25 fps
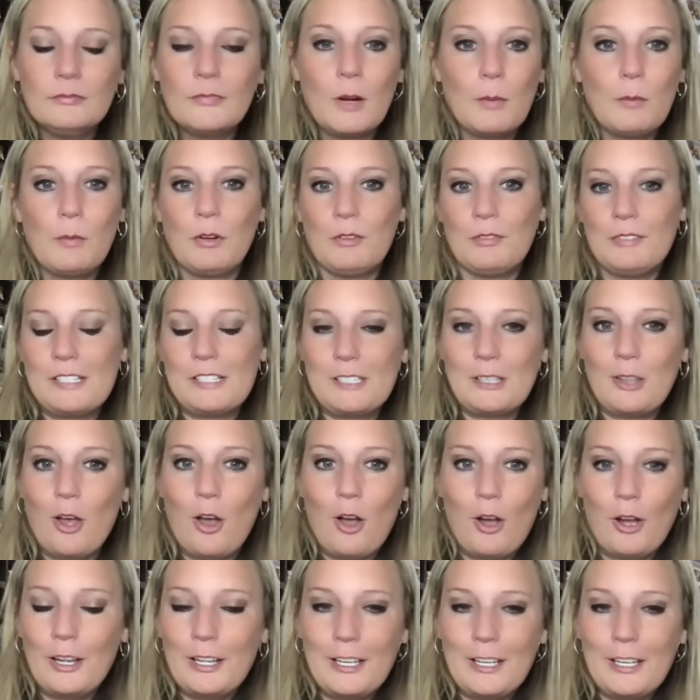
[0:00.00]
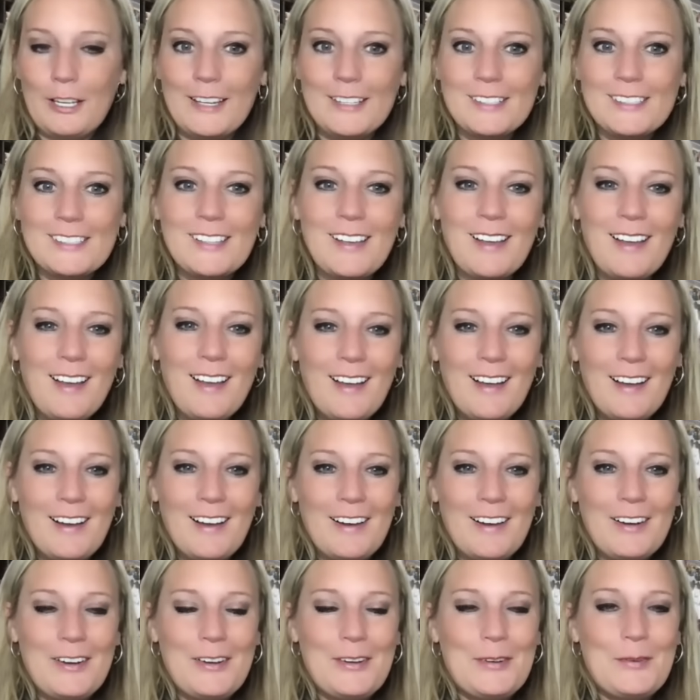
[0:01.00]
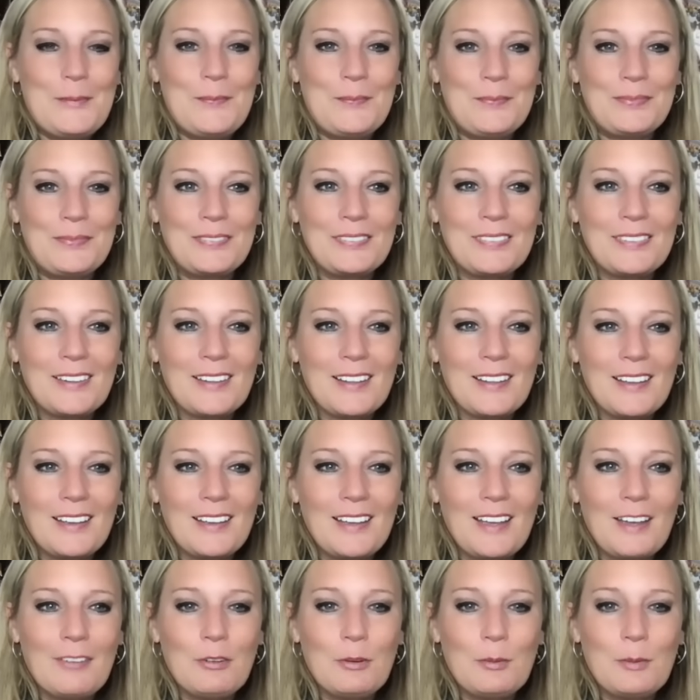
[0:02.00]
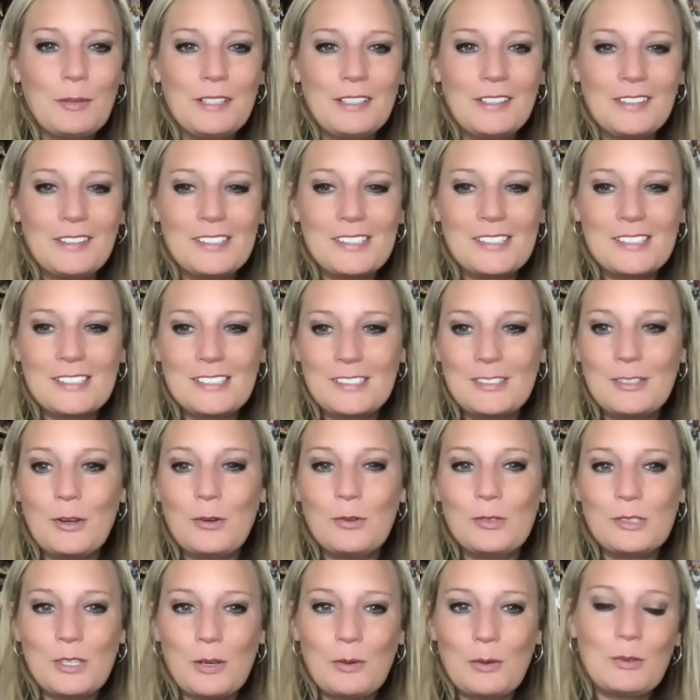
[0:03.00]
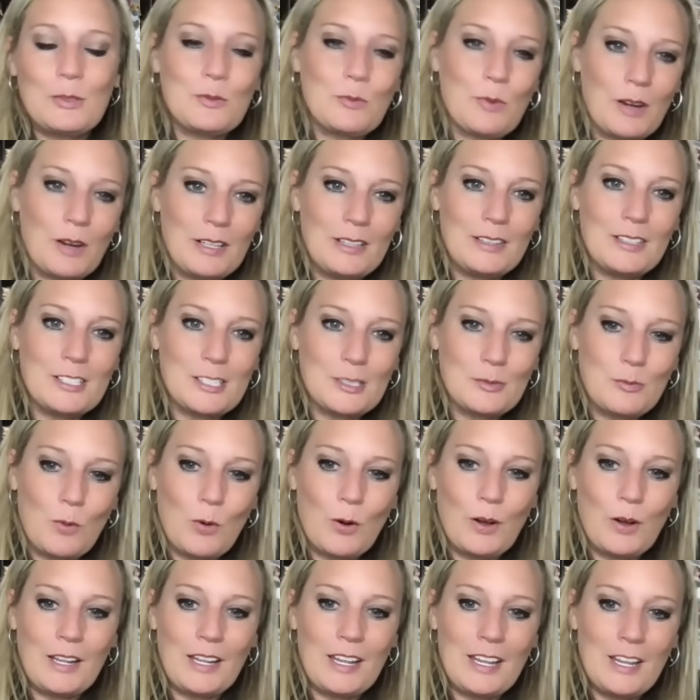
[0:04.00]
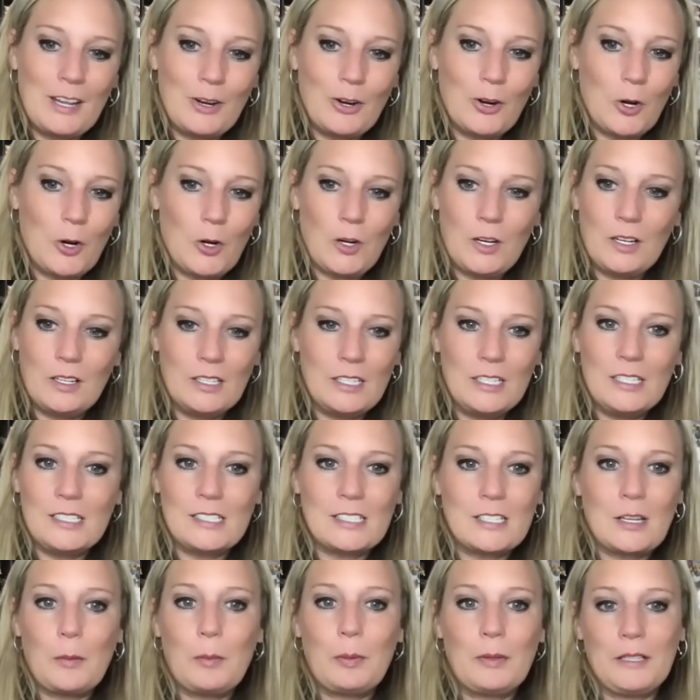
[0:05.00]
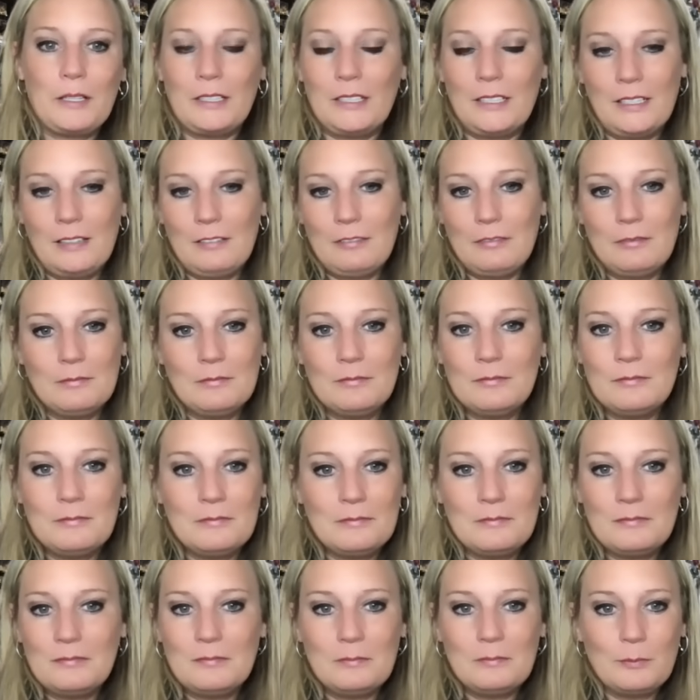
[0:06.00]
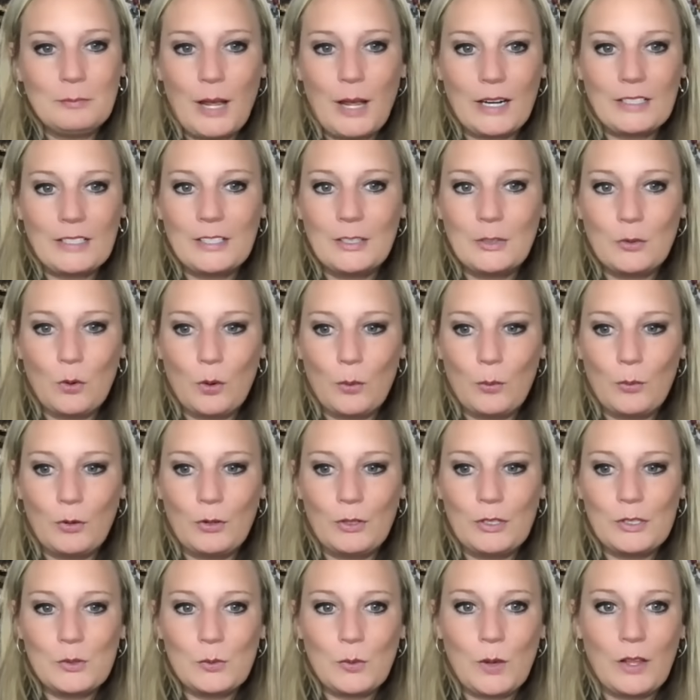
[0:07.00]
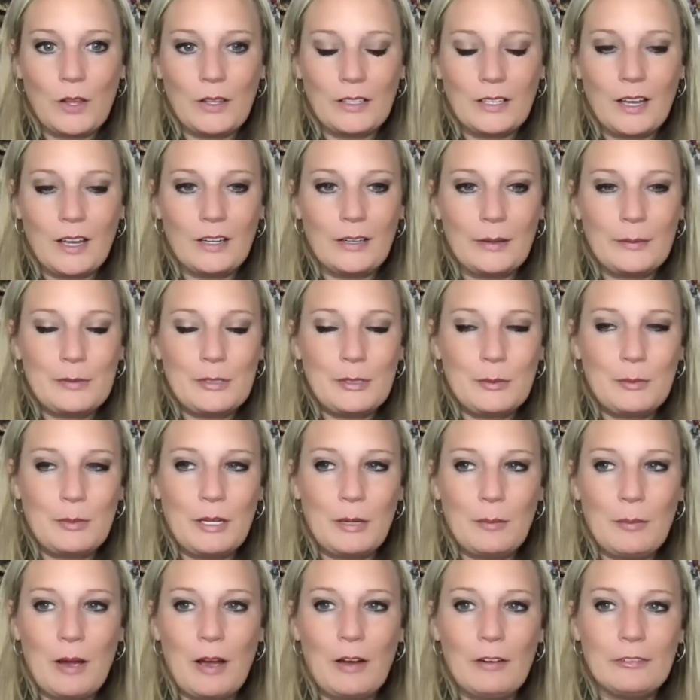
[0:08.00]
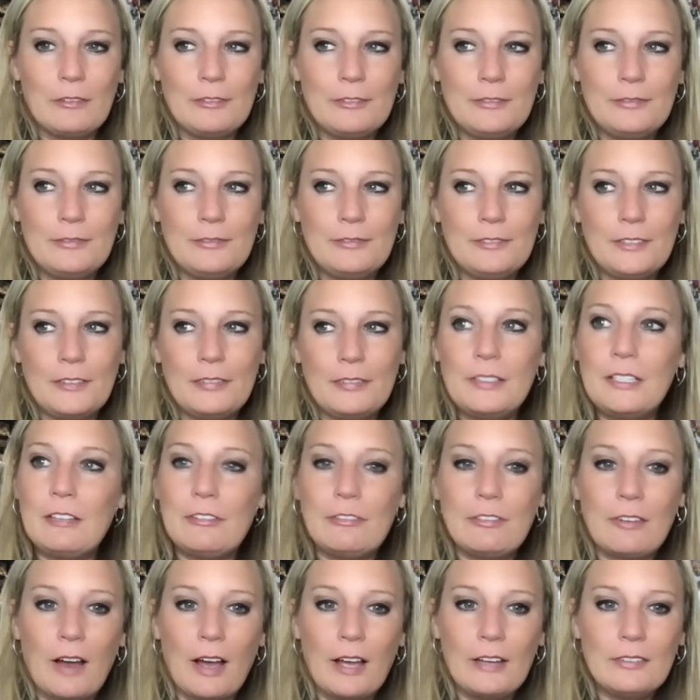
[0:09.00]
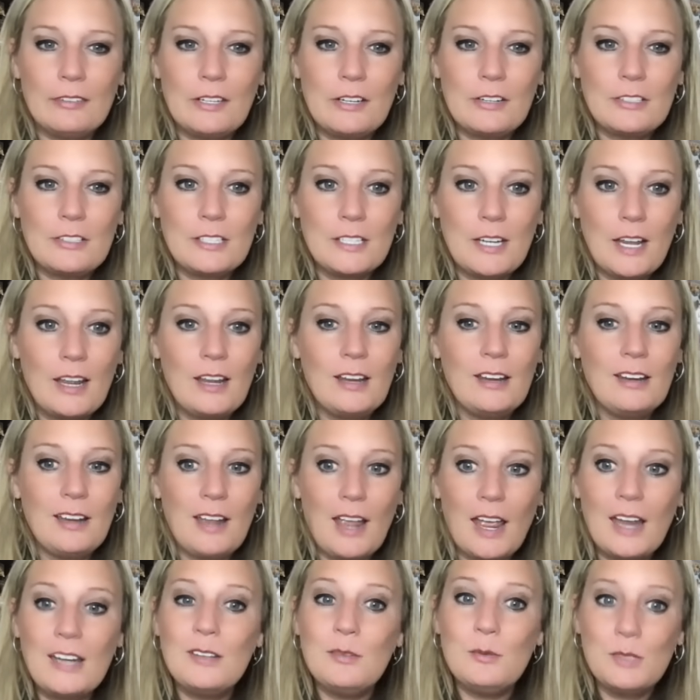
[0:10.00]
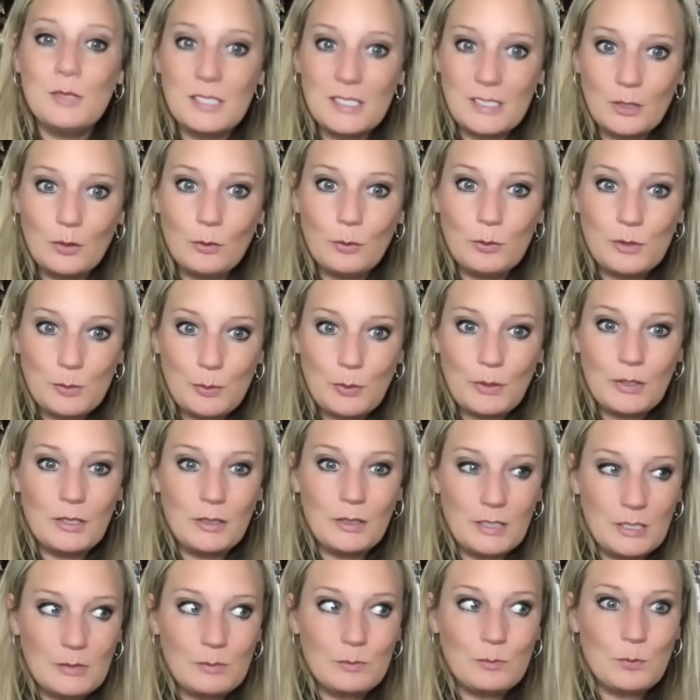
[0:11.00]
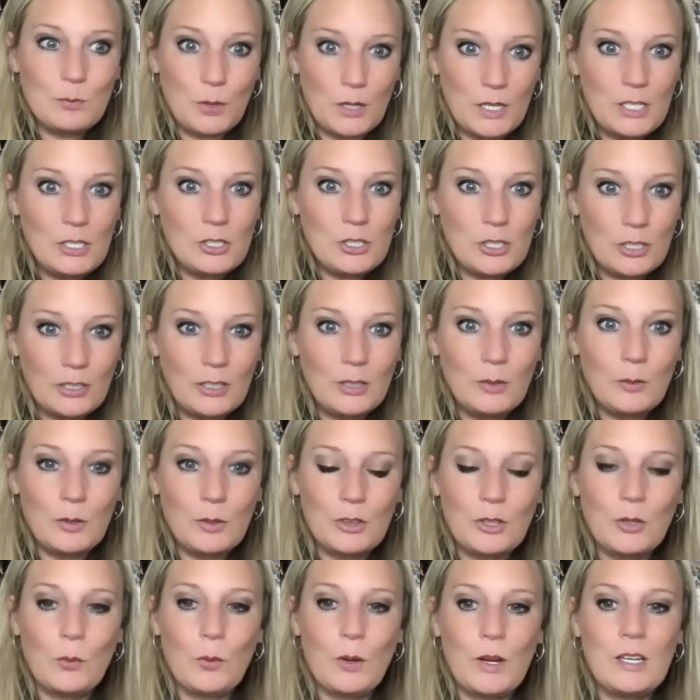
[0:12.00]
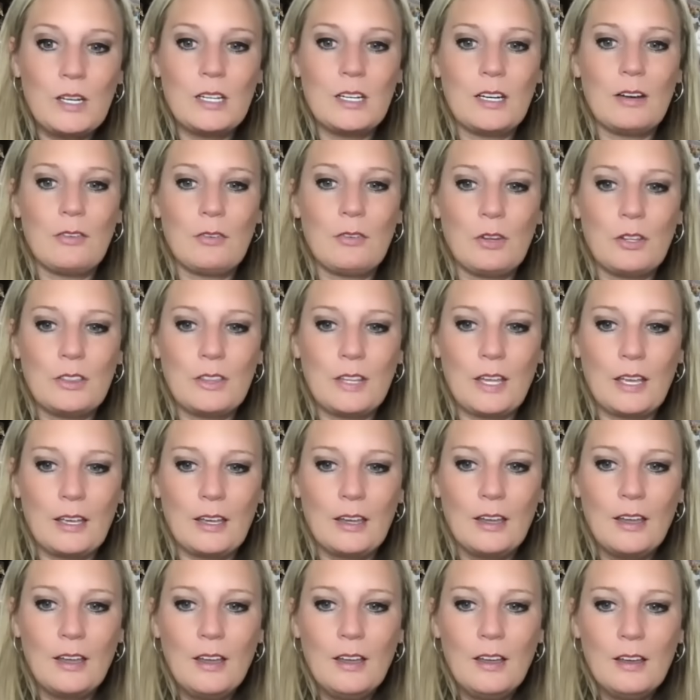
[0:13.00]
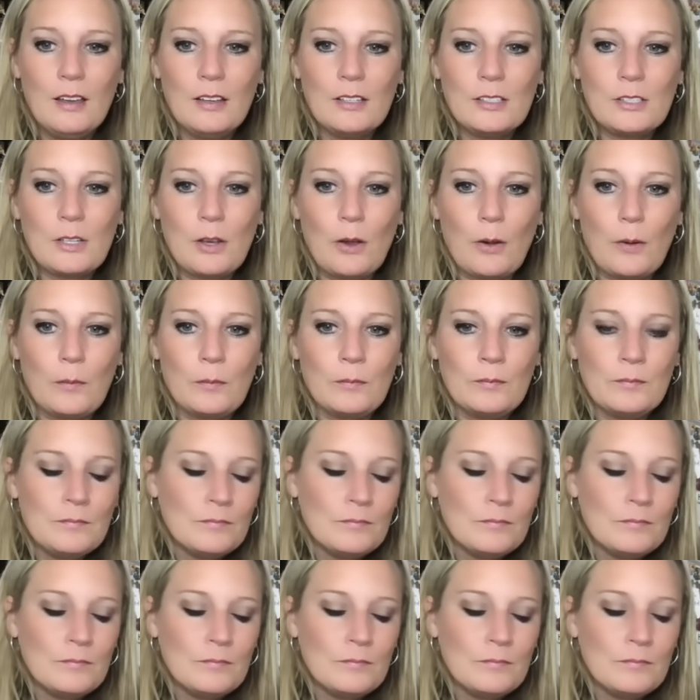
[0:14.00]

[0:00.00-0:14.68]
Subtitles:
Murphy's Law, I guess. Everybody else knows that was running this morning here is completely back to normal as well. It got up to be about 55 here today, and it was still pretty chilly with the wind and everything. So